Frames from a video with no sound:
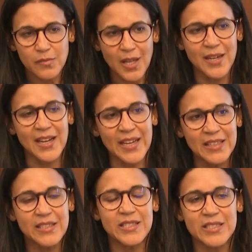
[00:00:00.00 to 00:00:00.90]
And
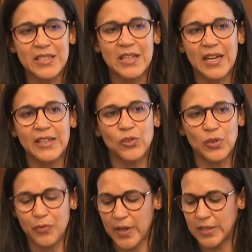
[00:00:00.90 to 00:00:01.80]
again, this is in line to
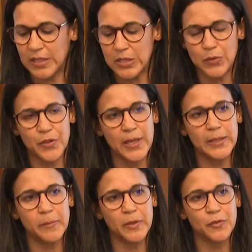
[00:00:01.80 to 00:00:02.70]
the findings of the
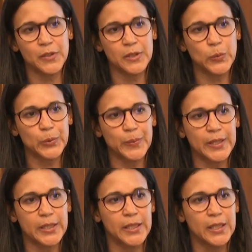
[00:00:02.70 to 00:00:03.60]
IMF and the World
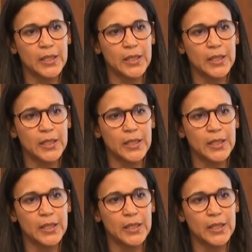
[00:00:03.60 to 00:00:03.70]
Bank.